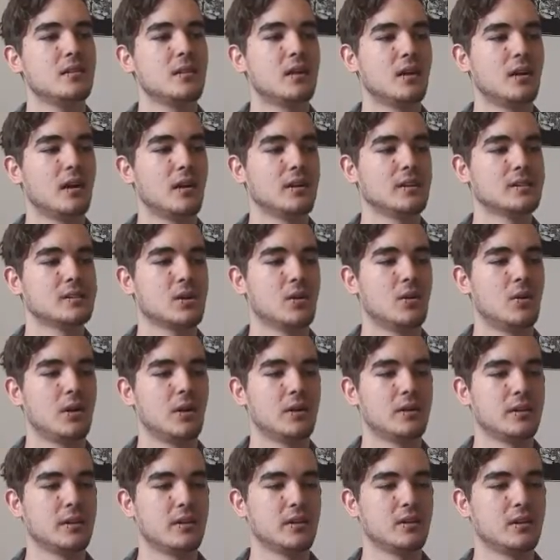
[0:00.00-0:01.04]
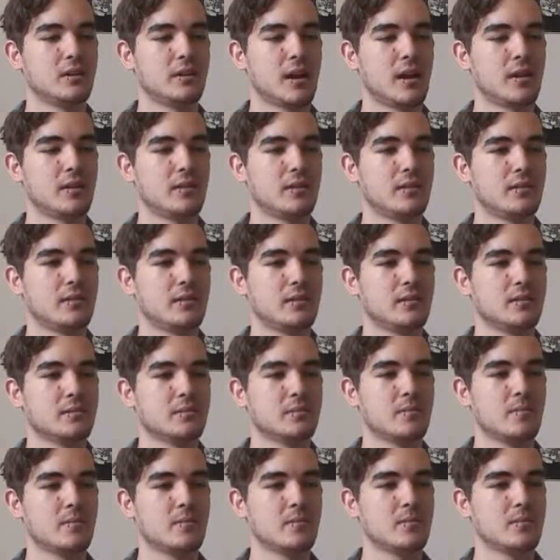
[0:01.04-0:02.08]
Alright, let's go ahead and get on out of here.
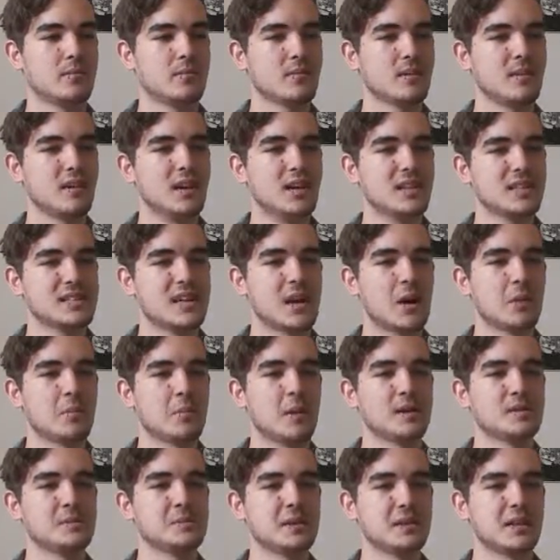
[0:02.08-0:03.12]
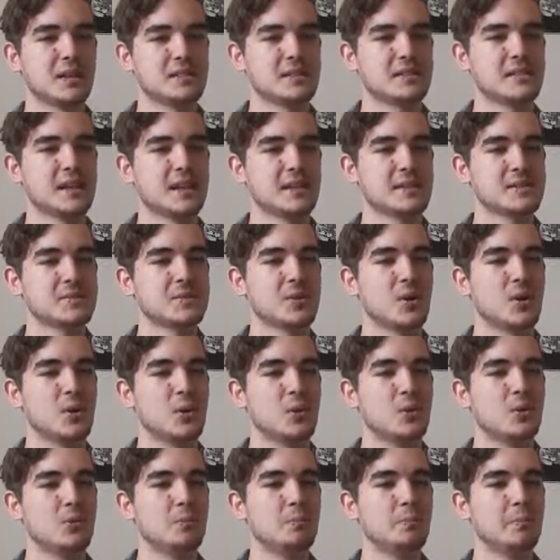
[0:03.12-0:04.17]
Kind of reminds me of that Saints
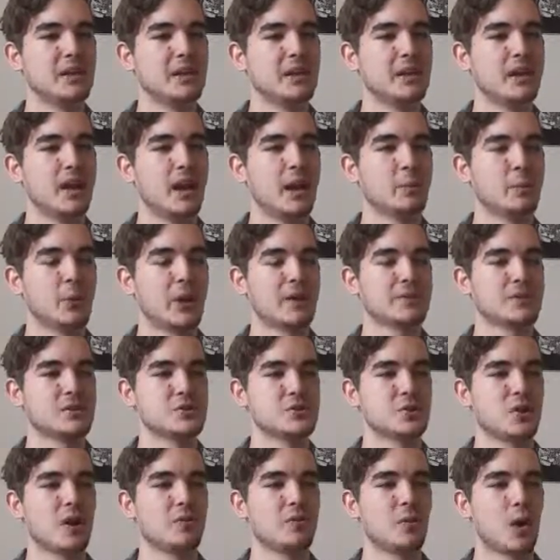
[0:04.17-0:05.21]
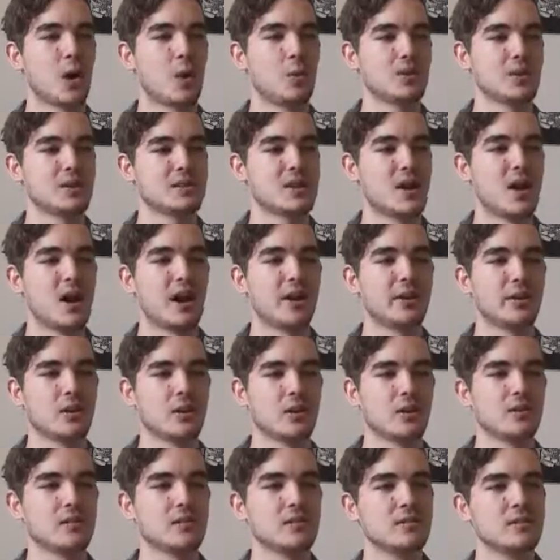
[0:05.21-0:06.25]
Row mini game where you have to drive around with a
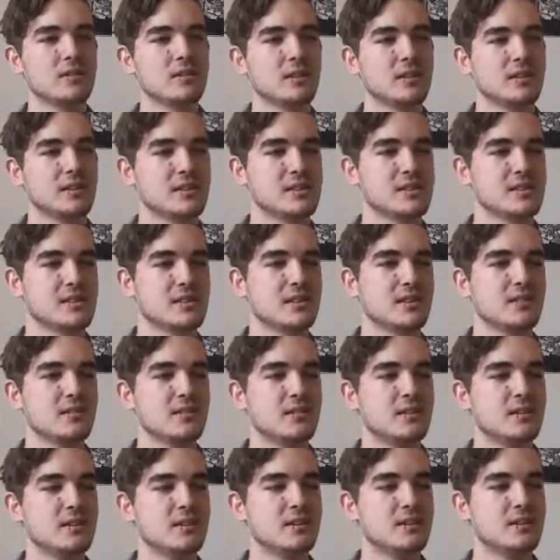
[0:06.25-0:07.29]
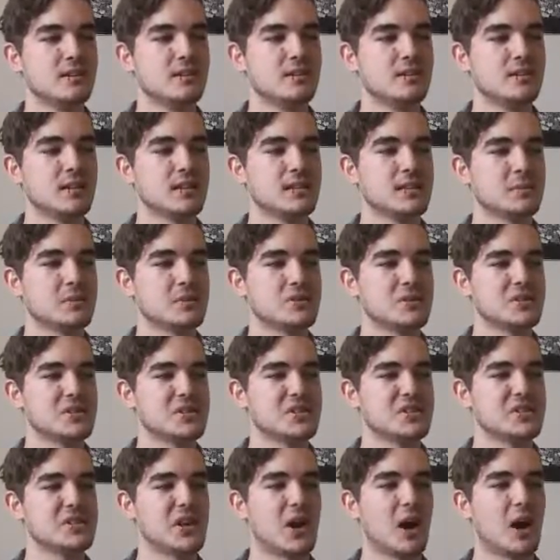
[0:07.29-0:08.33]
tiger in the seat. Except it's
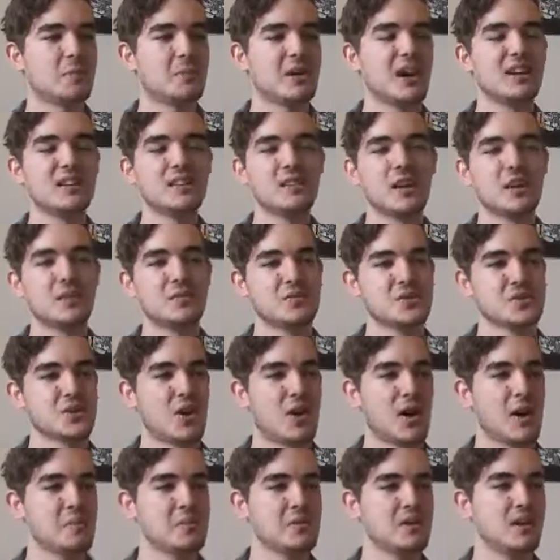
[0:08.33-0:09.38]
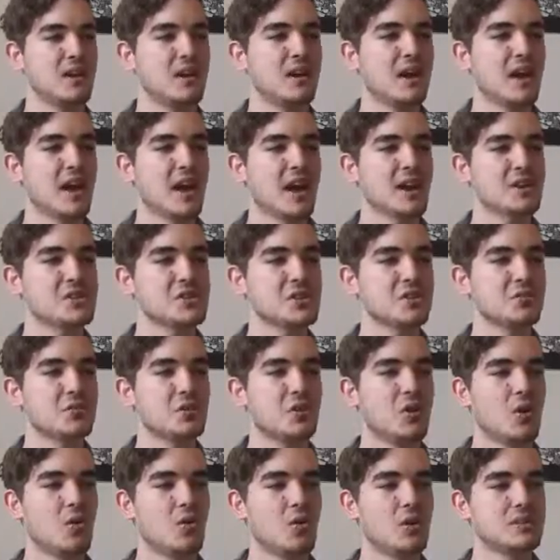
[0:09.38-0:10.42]
just Chop. I love Chop. Actually, if you
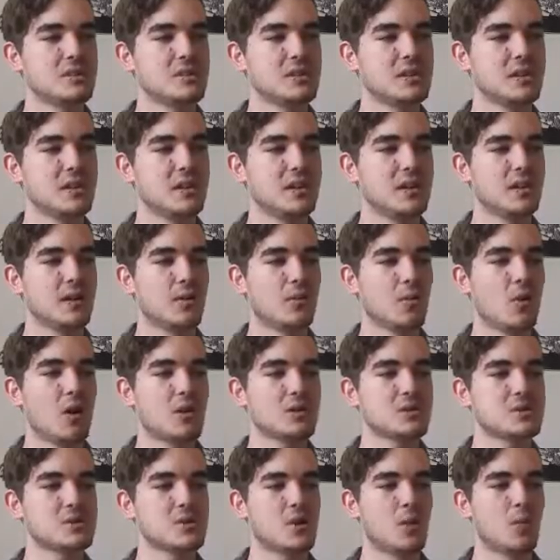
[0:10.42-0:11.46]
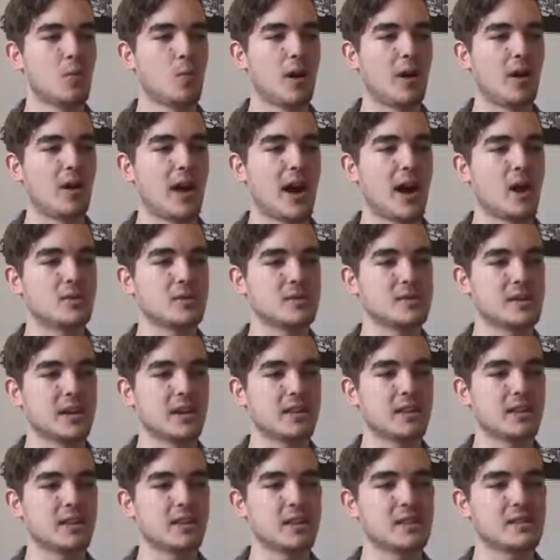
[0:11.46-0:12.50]
go onto the Rockstar warehouse, I
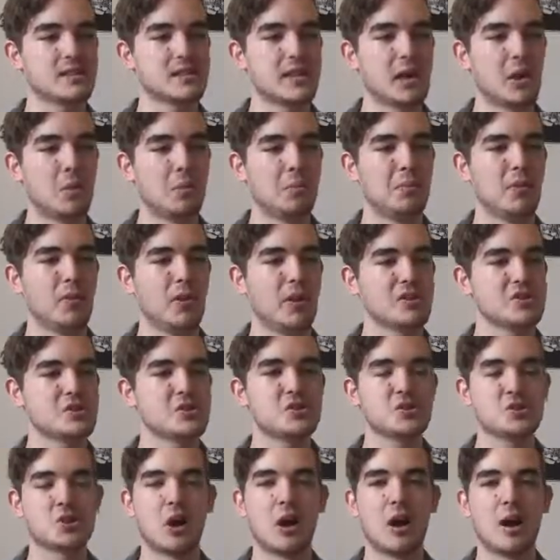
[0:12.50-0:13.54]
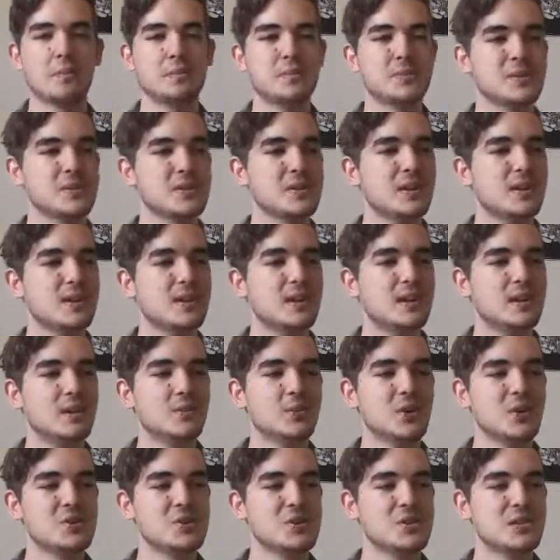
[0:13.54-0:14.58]
think they sell plush Chops,
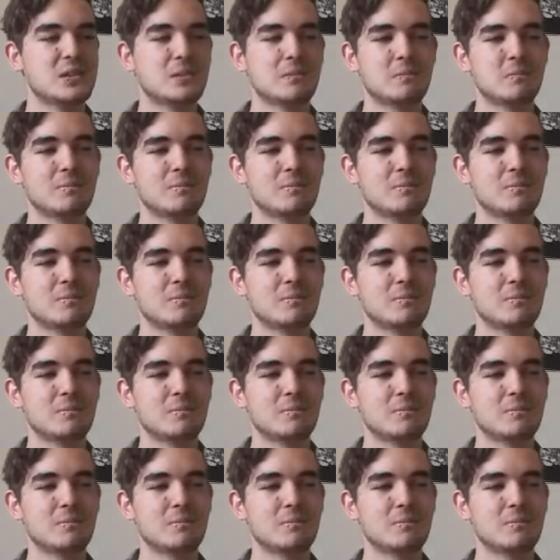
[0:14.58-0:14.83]
which,